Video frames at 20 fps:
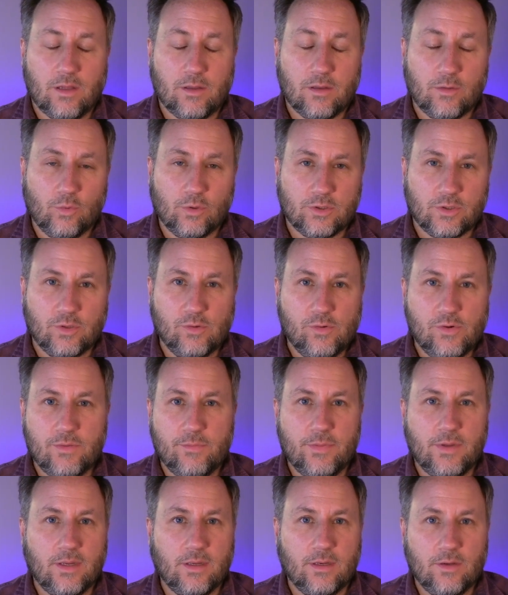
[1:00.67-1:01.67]

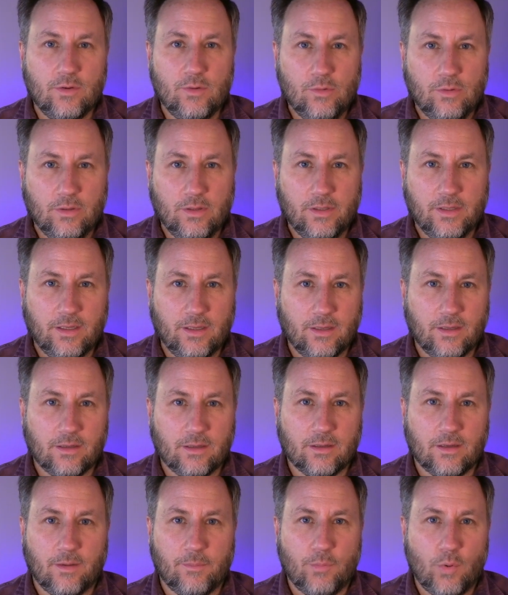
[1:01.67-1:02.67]
soon-to-be newly
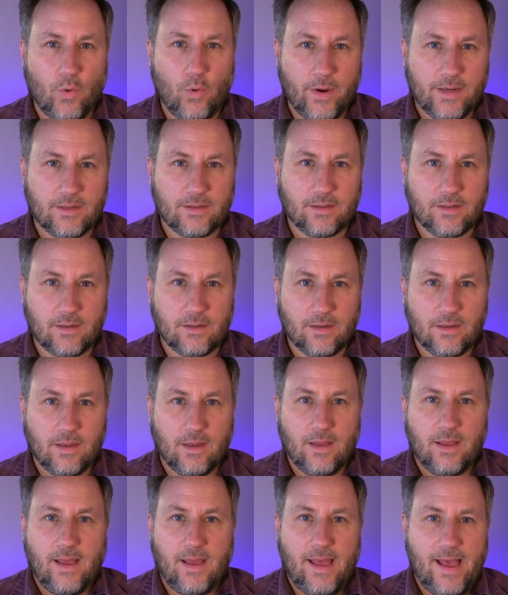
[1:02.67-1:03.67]
appointed
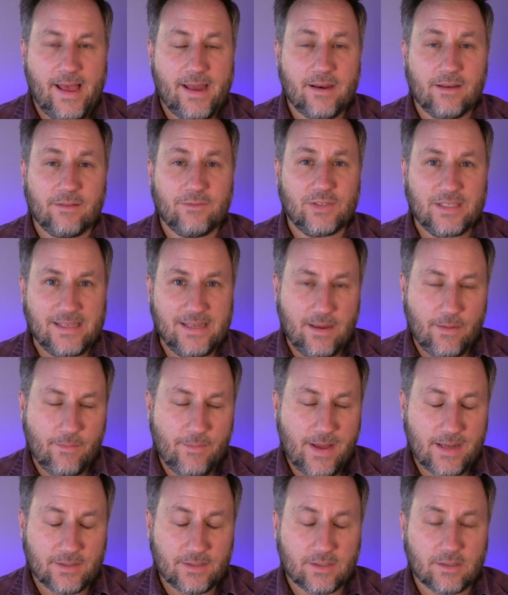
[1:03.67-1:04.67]
head of
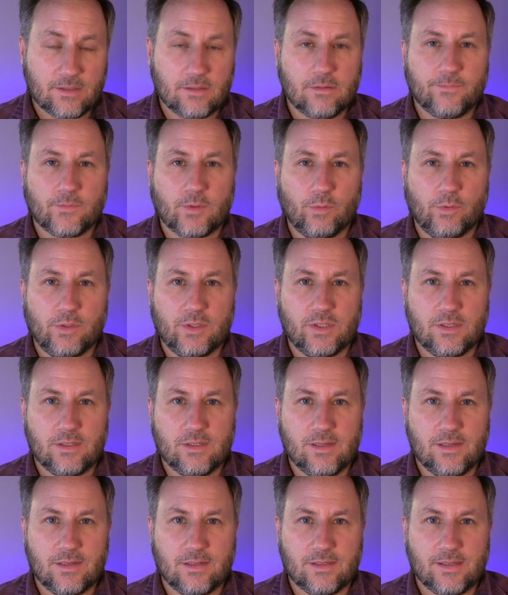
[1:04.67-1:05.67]
CMS, which
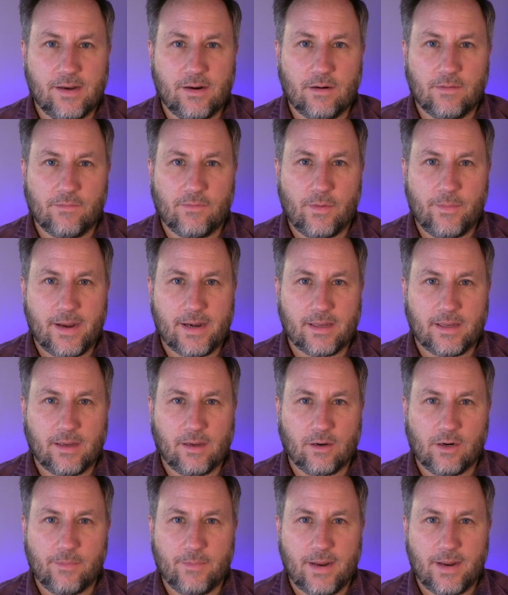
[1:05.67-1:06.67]
is the Center for
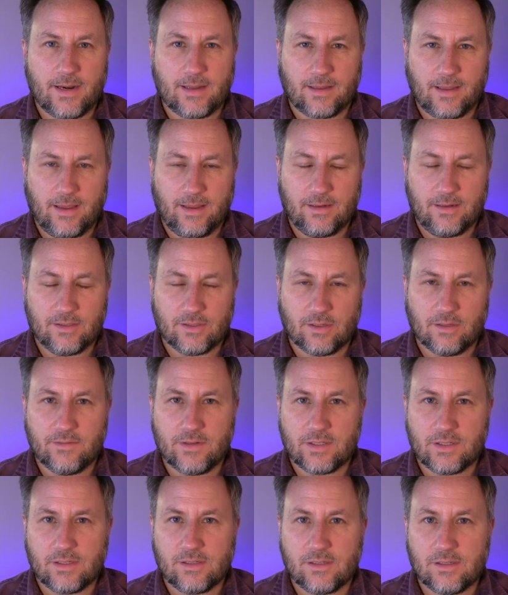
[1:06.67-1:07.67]
Medicare and Medicaid
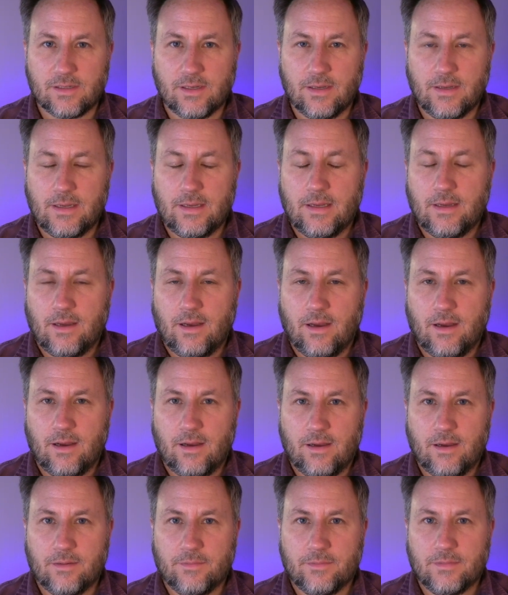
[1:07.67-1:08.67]
Services,
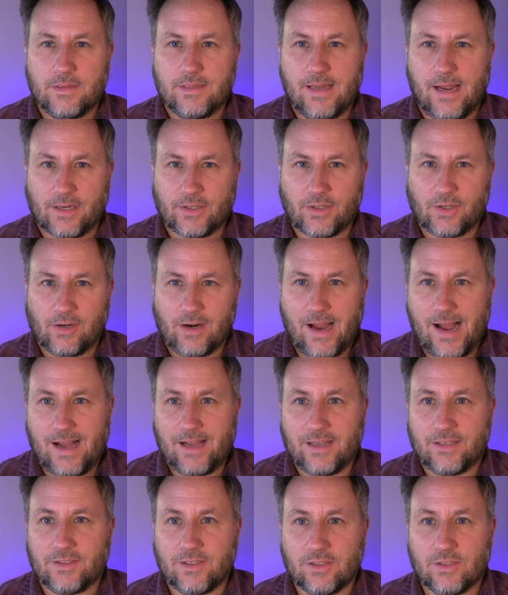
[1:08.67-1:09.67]
Dr.
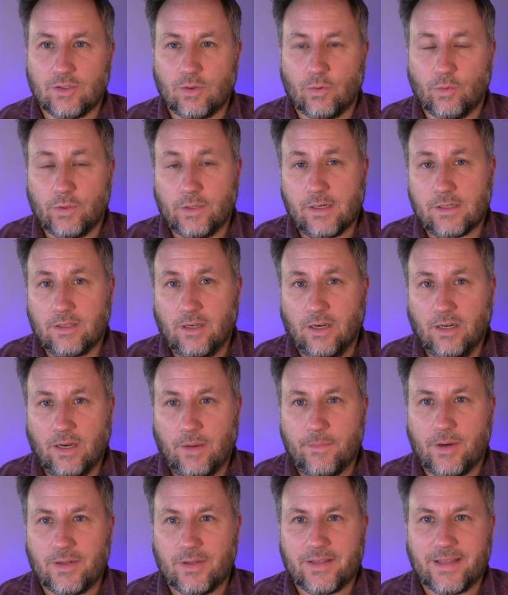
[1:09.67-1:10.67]
Oz. And so we're going to talk
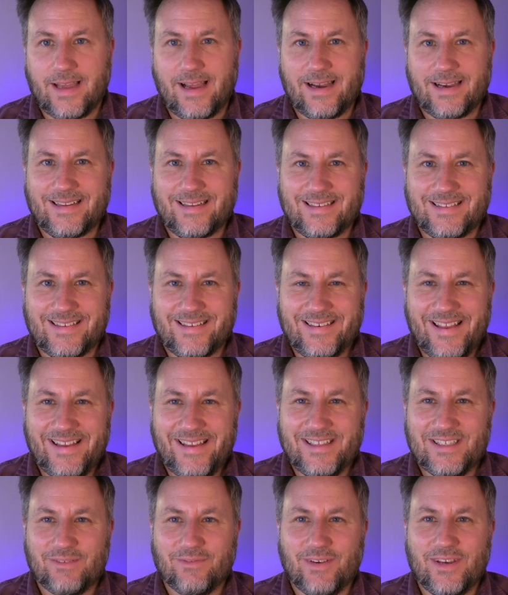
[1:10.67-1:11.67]
about that in
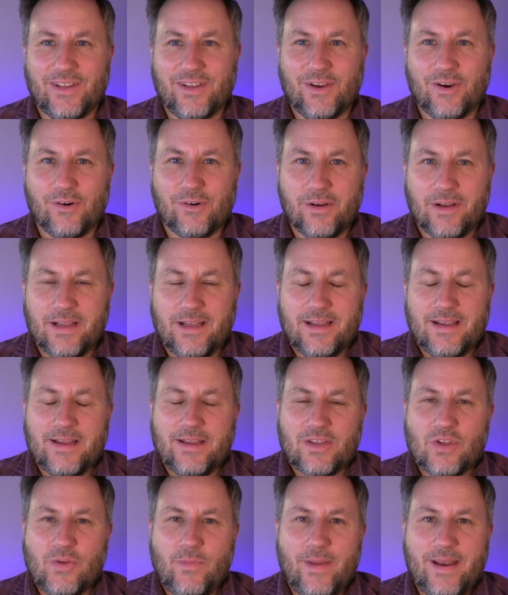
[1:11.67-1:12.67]
today's video.
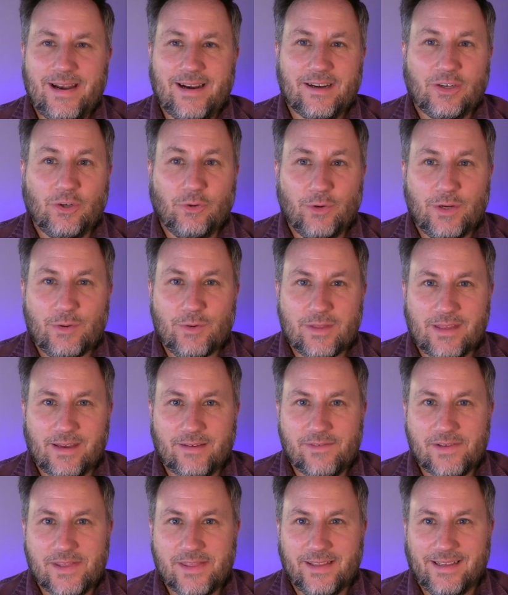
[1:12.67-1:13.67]
You may not agree with
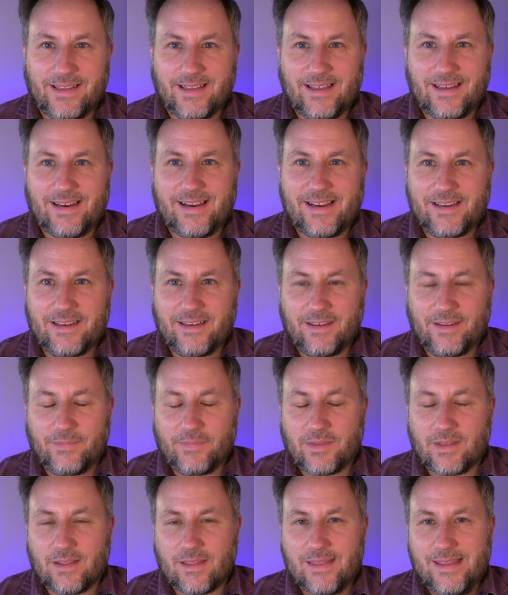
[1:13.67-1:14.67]
everything that I
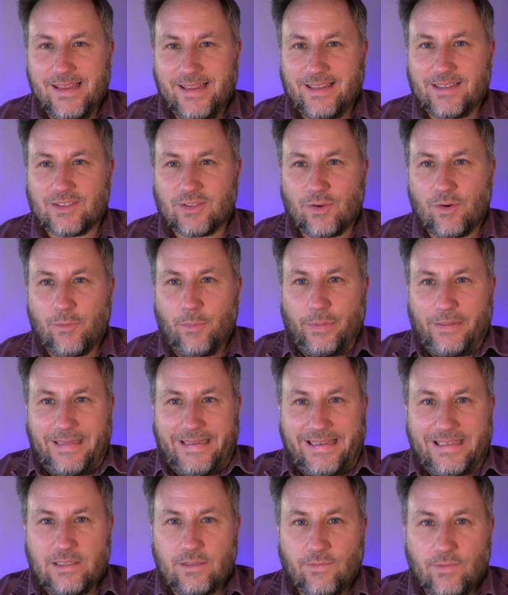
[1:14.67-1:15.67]
think, so
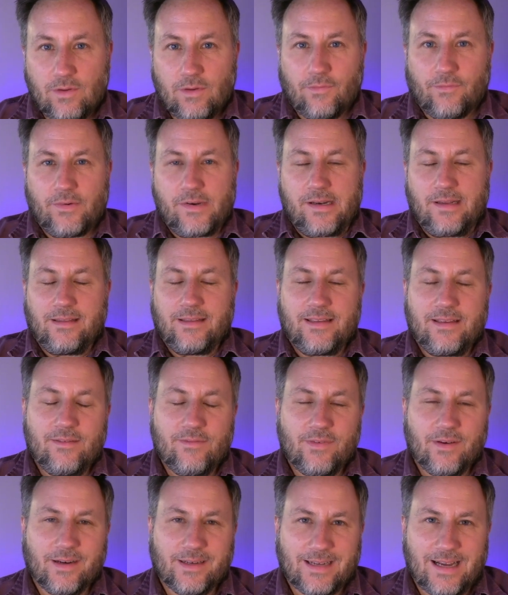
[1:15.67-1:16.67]
please feel free to
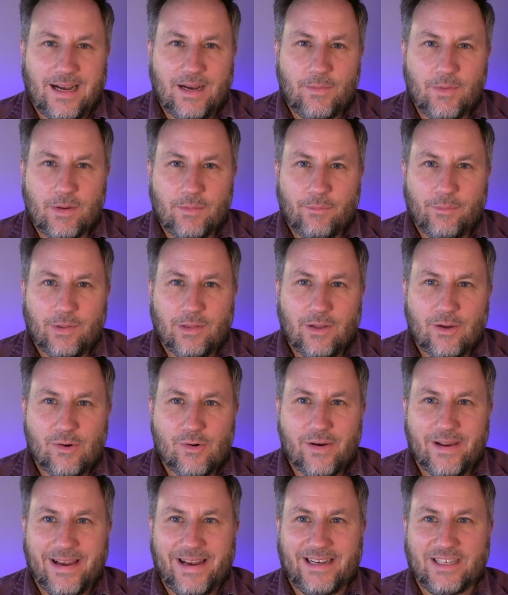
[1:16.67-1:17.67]
leave a comment
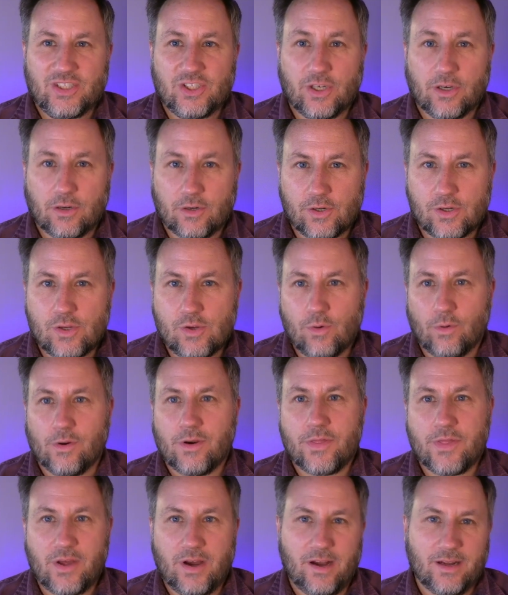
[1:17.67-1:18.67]
below and share your
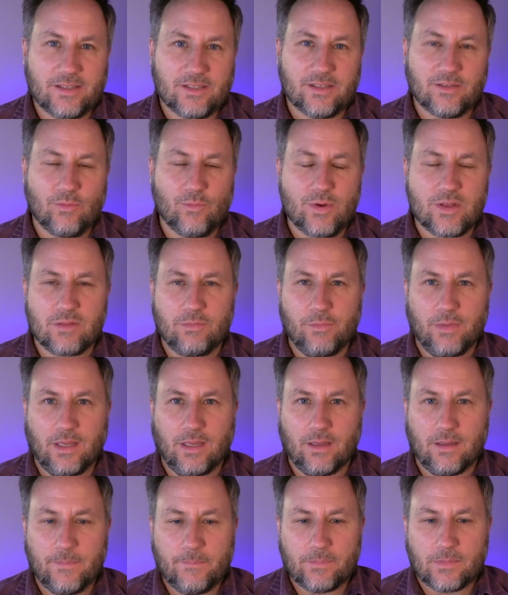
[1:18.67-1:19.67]
thoughts with
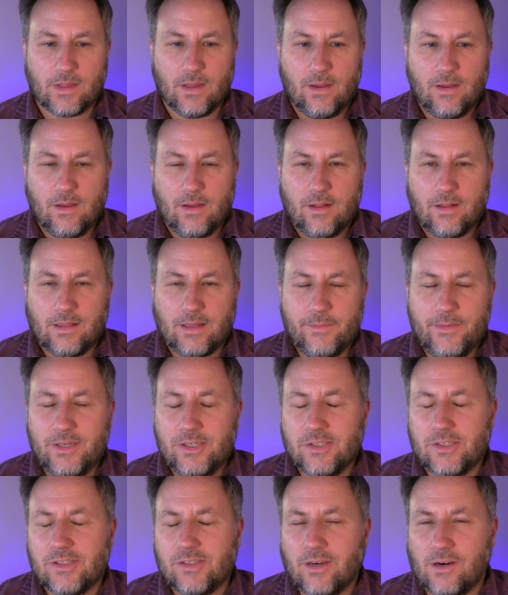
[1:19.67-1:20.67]
me. Let me
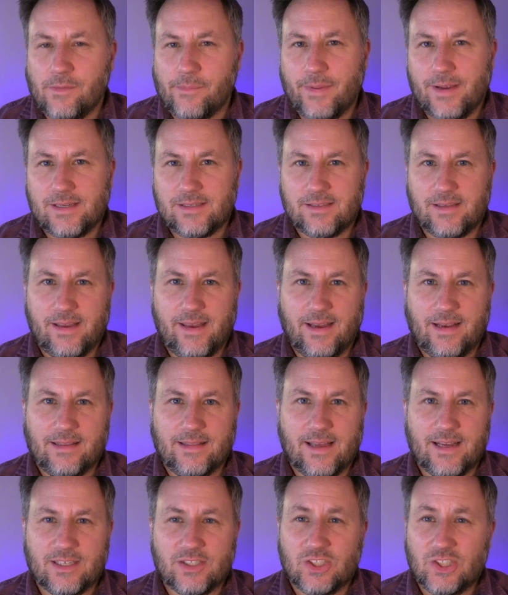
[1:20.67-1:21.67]
just start by saying
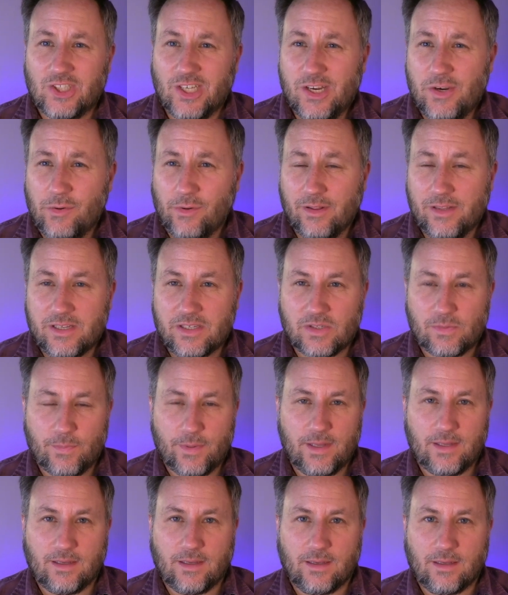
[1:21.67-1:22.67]
that generally
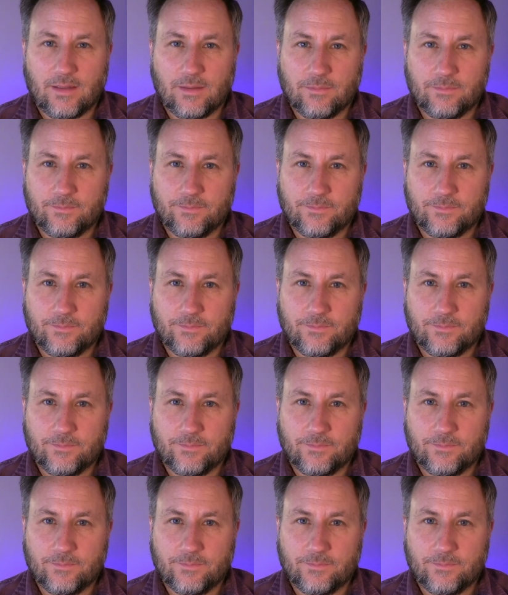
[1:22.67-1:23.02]
speaking,